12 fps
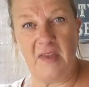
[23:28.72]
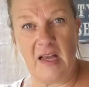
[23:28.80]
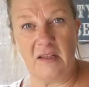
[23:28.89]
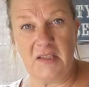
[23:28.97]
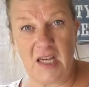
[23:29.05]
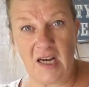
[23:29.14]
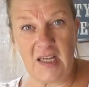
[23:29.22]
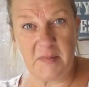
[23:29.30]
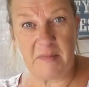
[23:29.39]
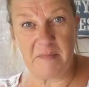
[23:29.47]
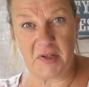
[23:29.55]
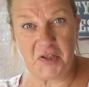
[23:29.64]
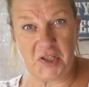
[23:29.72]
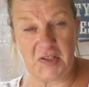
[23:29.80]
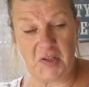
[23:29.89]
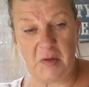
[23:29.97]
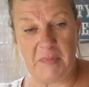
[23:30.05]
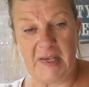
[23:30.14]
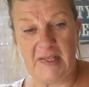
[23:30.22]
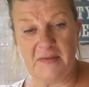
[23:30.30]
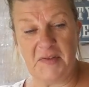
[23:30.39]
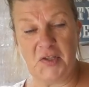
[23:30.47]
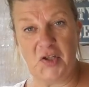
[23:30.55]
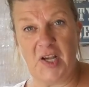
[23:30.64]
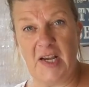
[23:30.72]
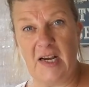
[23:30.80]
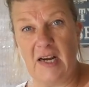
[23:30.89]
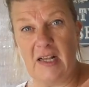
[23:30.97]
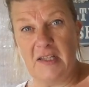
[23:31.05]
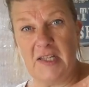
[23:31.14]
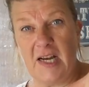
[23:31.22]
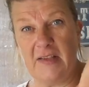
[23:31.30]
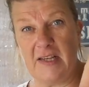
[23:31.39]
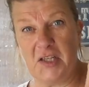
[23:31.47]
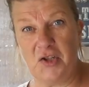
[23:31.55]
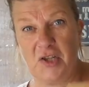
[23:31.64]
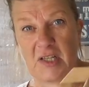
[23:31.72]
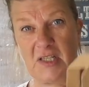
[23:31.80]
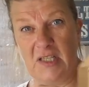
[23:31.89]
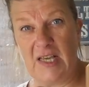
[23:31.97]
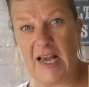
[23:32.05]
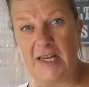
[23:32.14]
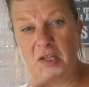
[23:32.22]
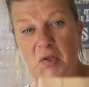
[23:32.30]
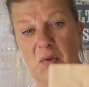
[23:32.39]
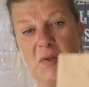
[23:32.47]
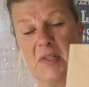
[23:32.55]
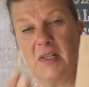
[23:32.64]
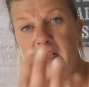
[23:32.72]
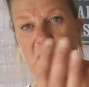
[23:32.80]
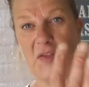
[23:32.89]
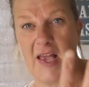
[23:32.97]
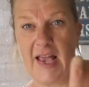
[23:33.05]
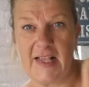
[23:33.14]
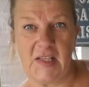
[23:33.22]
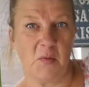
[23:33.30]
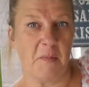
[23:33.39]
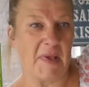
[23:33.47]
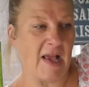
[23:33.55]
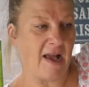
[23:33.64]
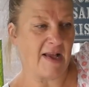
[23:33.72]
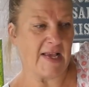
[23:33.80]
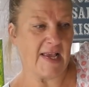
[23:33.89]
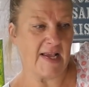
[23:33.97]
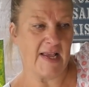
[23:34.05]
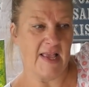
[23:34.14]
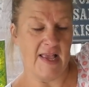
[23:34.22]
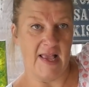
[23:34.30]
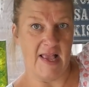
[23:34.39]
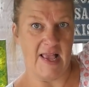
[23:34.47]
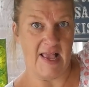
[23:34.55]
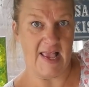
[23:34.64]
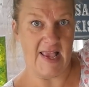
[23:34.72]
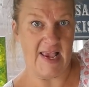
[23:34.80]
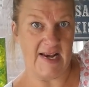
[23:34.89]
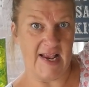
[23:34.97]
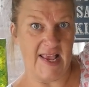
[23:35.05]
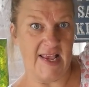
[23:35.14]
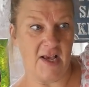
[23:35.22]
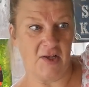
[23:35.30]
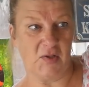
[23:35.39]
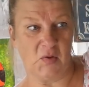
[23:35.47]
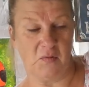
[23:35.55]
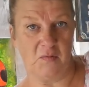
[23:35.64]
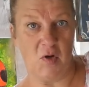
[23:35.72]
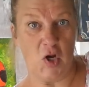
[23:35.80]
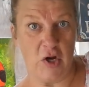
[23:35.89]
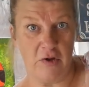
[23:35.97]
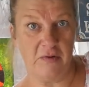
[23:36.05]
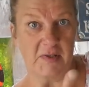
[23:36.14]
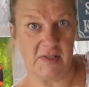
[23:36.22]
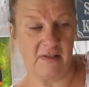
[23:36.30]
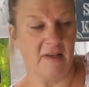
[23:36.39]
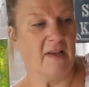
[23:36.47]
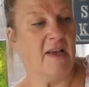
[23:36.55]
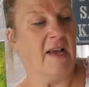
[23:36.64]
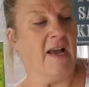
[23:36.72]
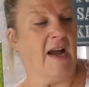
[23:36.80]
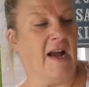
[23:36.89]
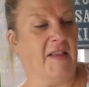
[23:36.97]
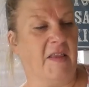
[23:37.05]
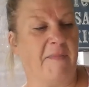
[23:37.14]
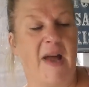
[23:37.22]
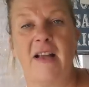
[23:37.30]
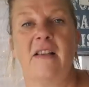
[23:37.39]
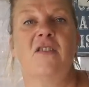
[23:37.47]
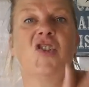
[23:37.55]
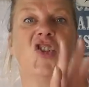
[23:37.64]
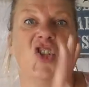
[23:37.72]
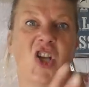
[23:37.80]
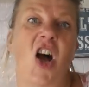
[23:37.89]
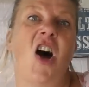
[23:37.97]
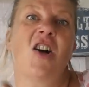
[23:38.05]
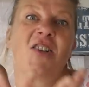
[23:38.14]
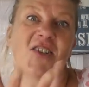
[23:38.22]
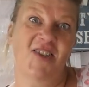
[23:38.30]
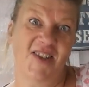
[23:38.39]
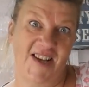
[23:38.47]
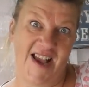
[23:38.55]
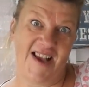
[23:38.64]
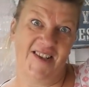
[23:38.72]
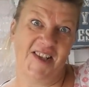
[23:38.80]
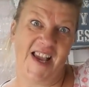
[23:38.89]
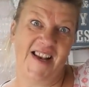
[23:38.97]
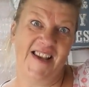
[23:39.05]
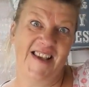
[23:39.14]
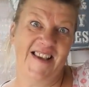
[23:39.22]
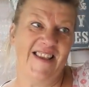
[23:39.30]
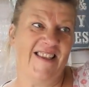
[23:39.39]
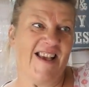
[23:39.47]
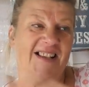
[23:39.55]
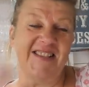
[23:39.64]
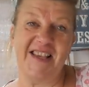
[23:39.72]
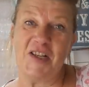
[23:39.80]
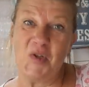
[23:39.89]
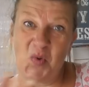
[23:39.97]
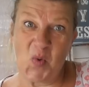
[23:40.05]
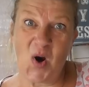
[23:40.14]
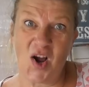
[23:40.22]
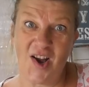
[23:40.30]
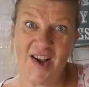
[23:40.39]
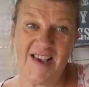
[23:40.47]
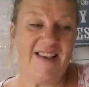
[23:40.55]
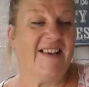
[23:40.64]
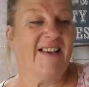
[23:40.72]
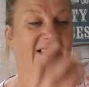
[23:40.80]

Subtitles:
I'll tie them in bunches on a piece of string, and I'll tie that string to the handles. So the heads will be hanging in here, sort of loose. The bag is just to catch any, as they dry,